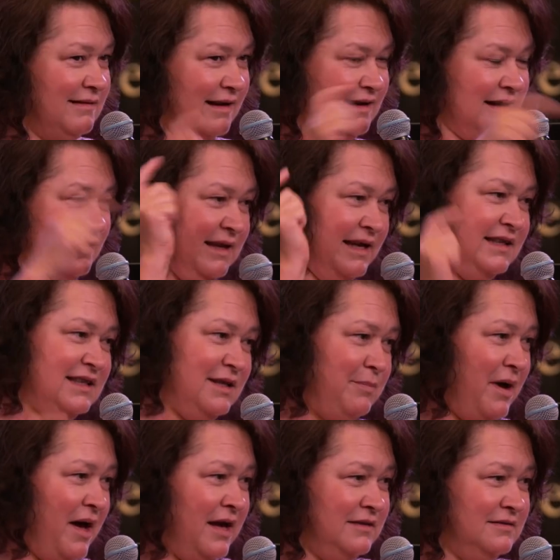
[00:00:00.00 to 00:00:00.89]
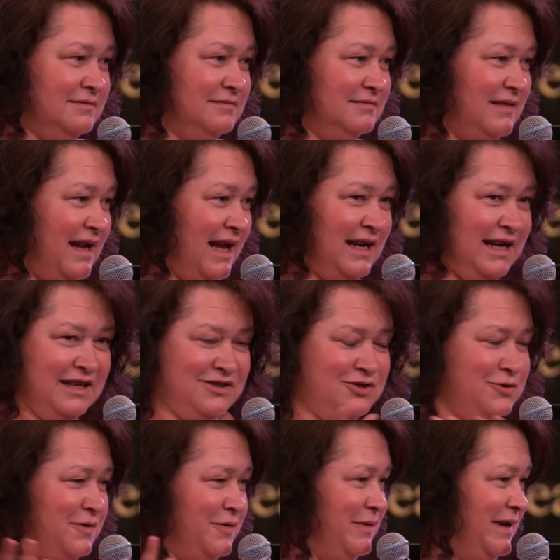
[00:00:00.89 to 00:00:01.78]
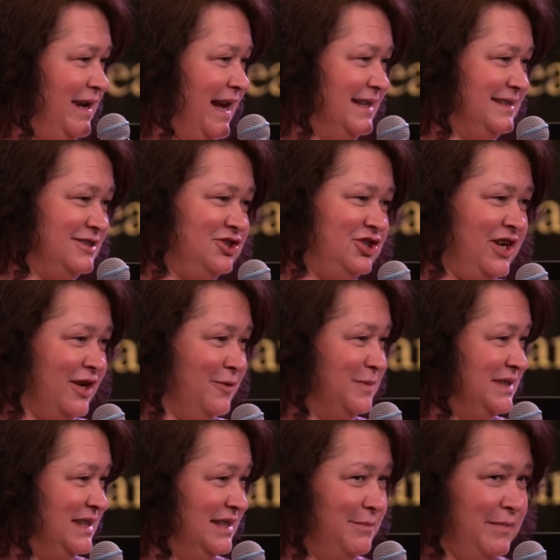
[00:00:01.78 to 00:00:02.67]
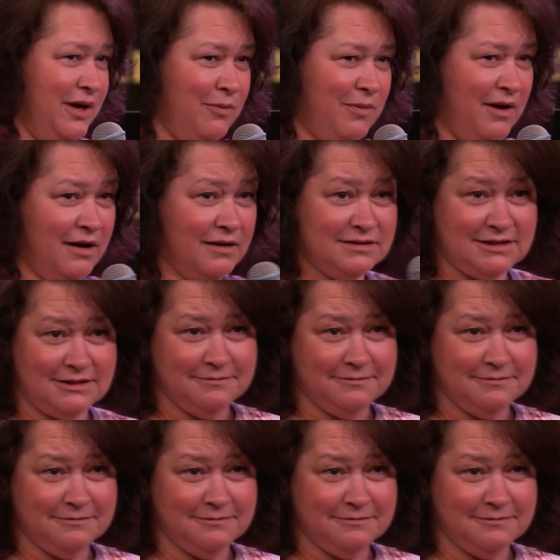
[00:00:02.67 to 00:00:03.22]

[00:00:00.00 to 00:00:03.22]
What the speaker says: Clicked the button, and in 2 or 3 days, the check was in the mailbox.